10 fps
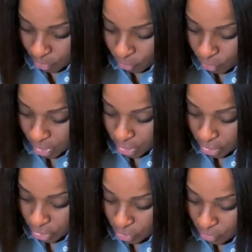
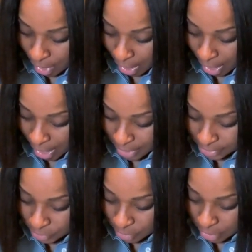when you
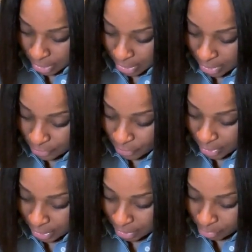ask
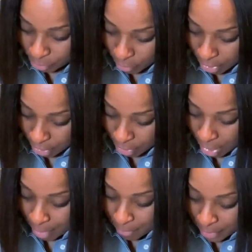anything in prayer,
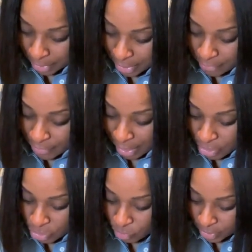believe
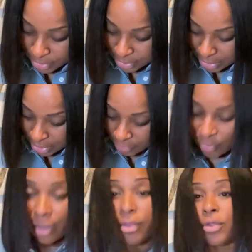that you
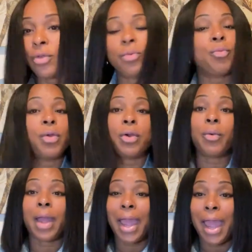receive and you
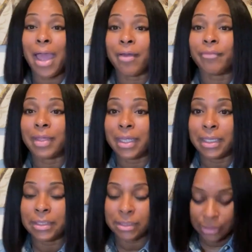will have
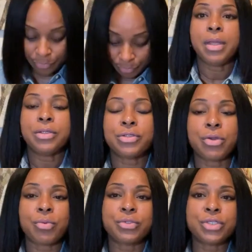it.
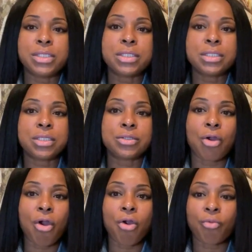So Jesus has
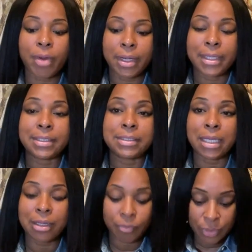already
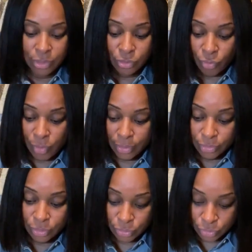done what he's going
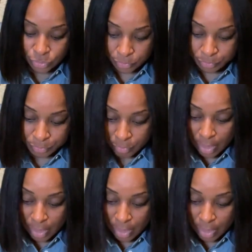to do.